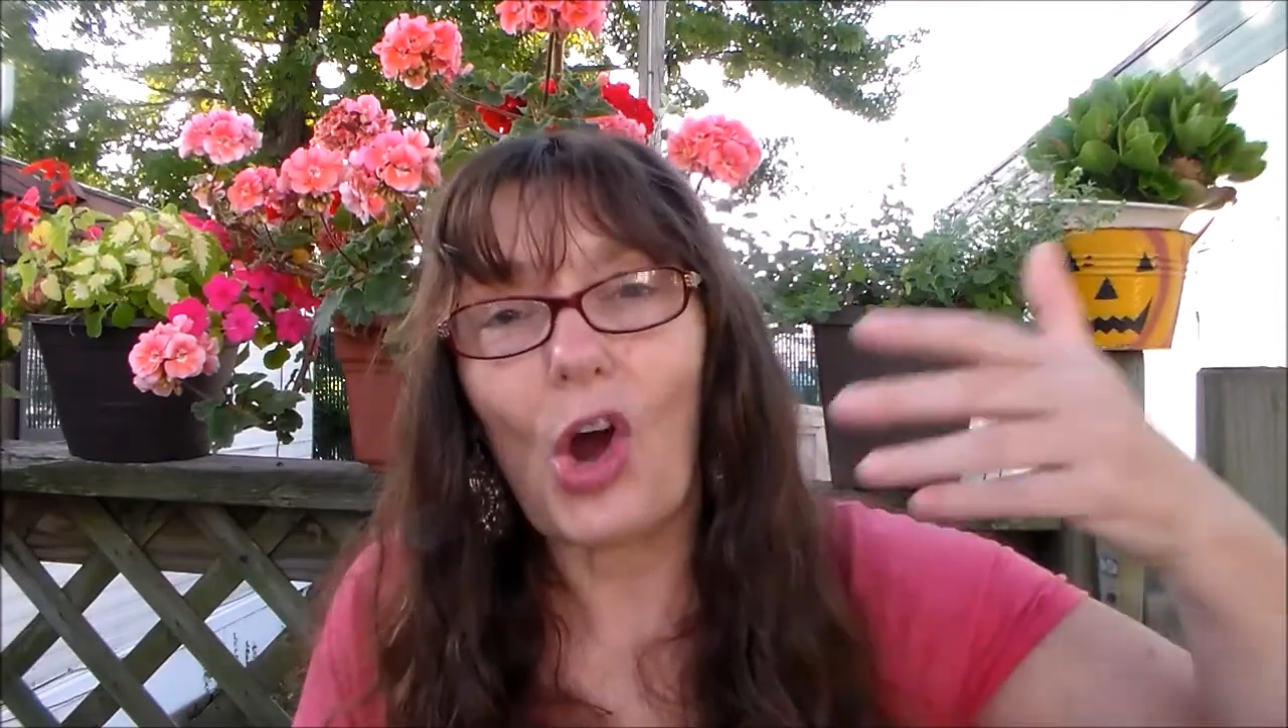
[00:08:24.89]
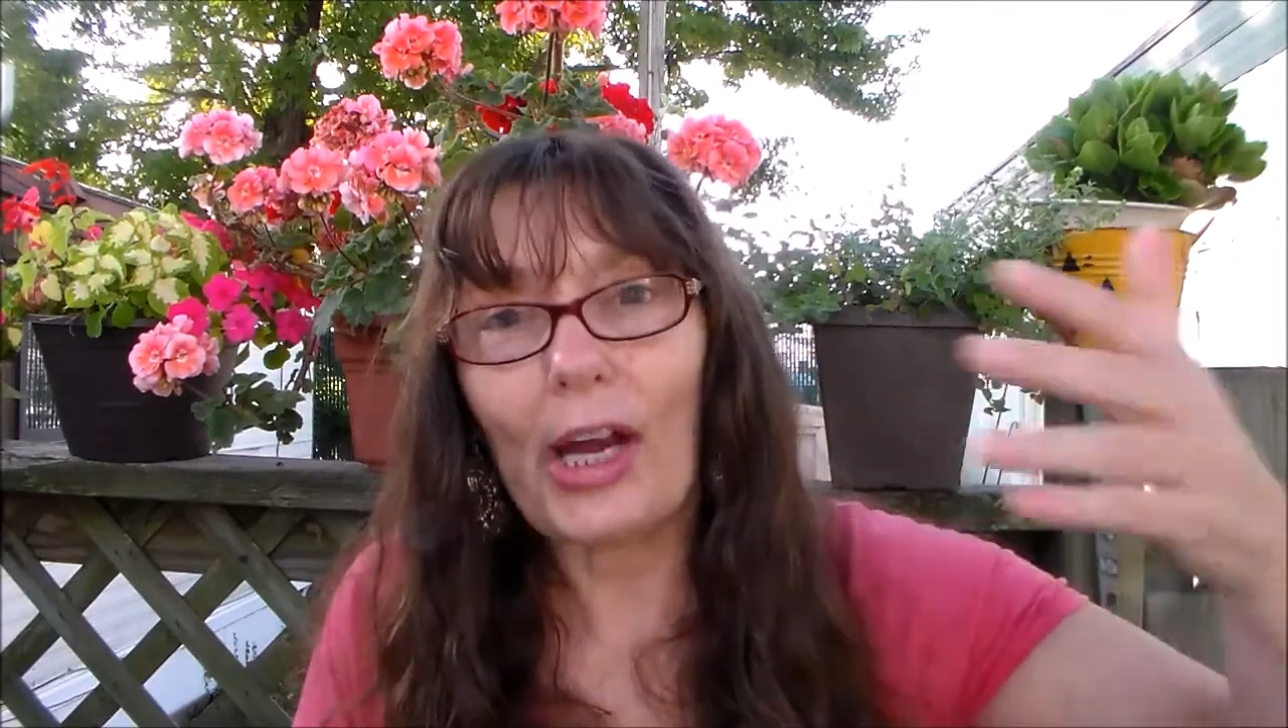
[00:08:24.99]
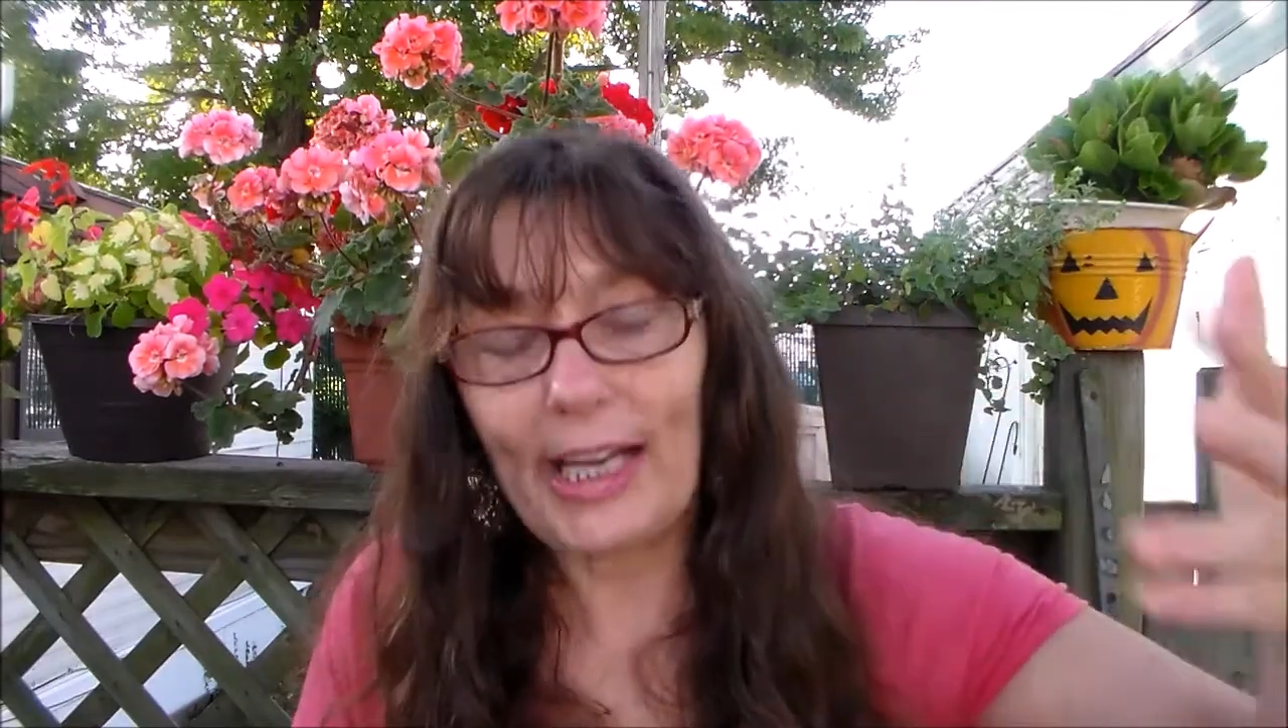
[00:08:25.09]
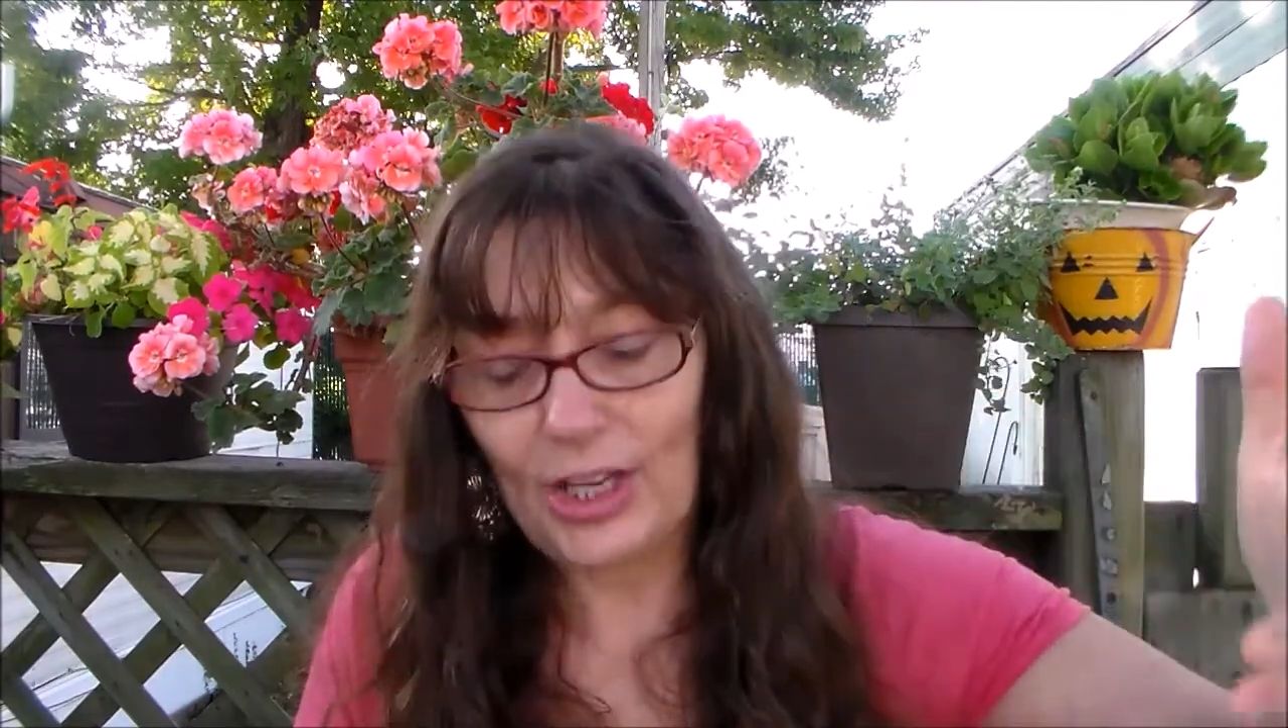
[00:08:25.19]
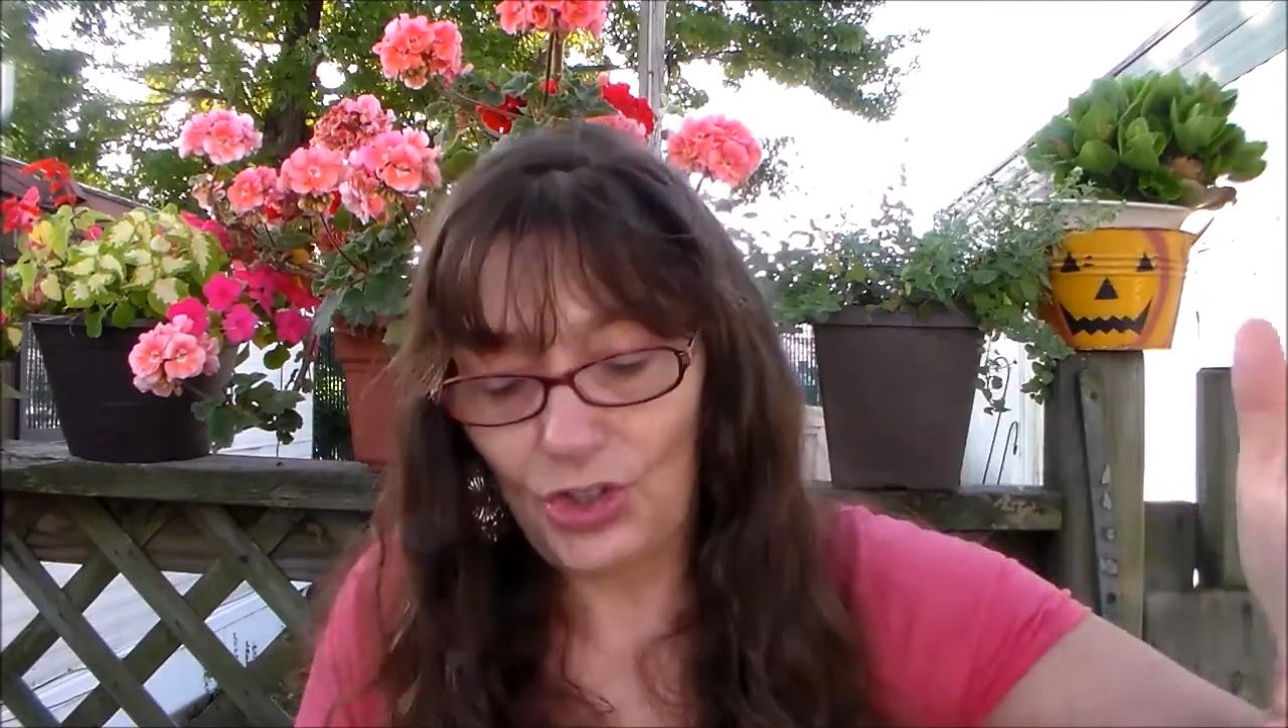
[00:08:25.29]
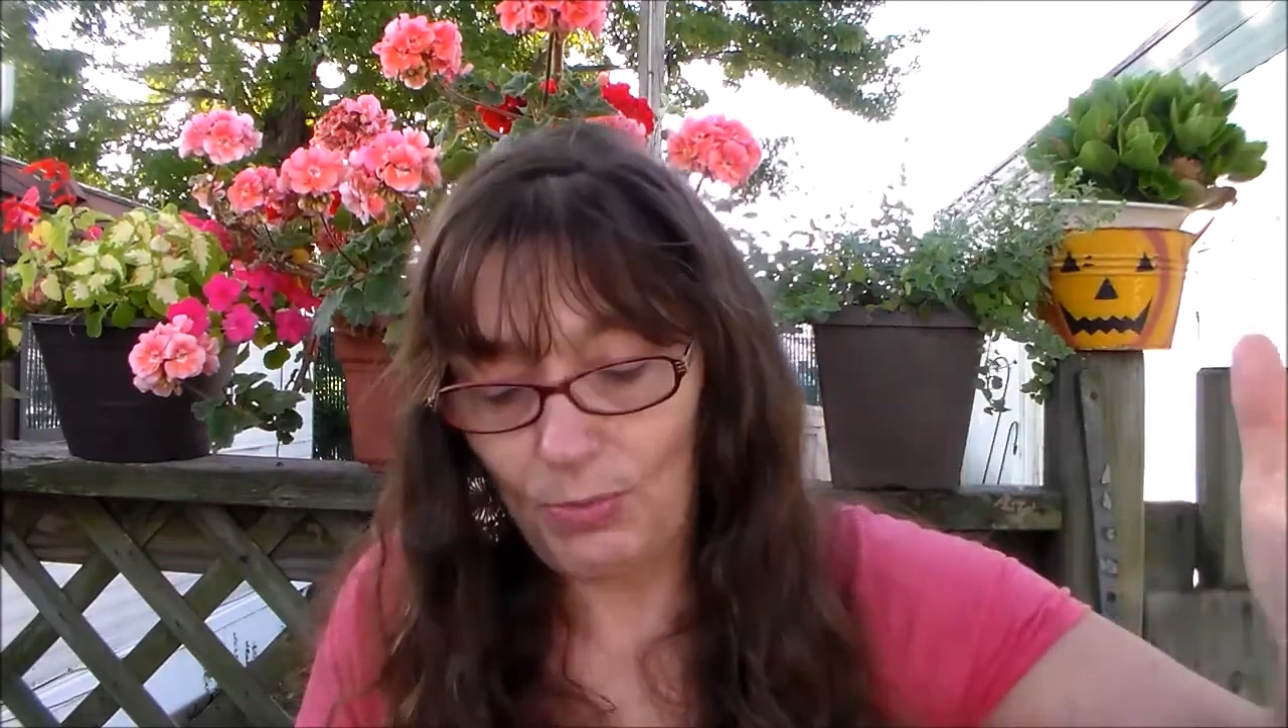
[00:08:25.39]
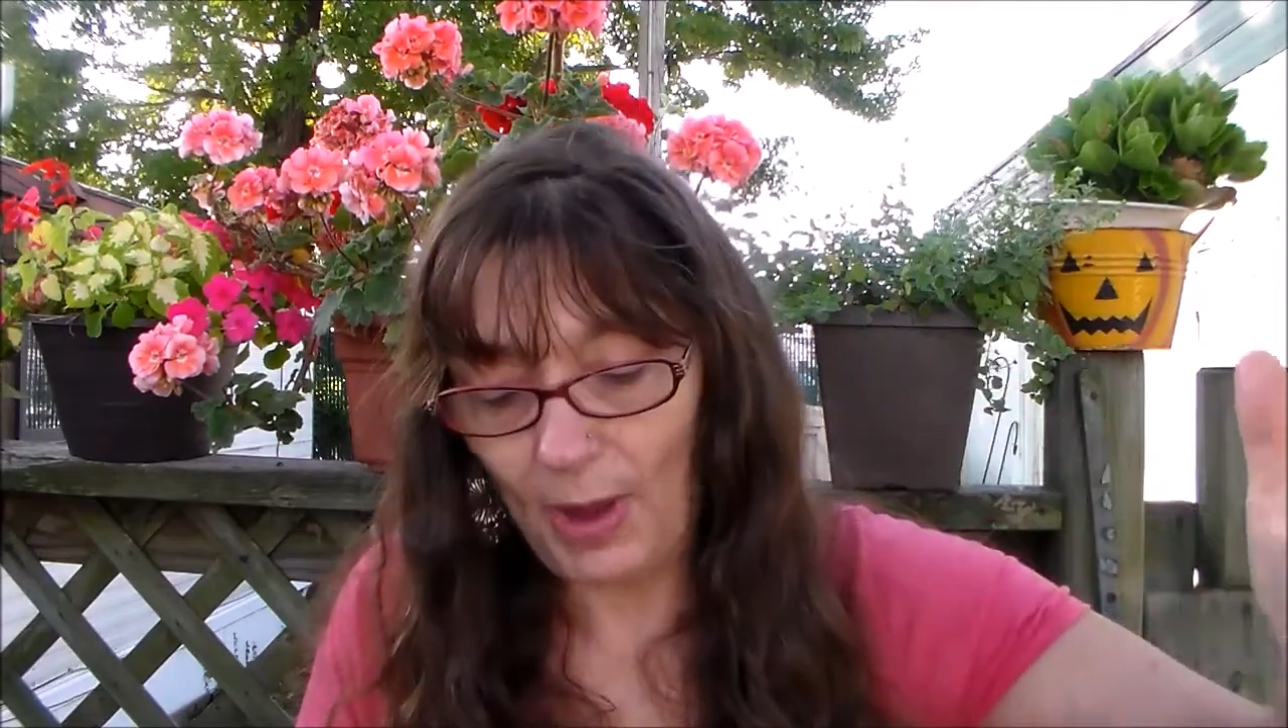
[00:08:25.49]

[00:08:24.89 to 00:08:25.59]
Archangel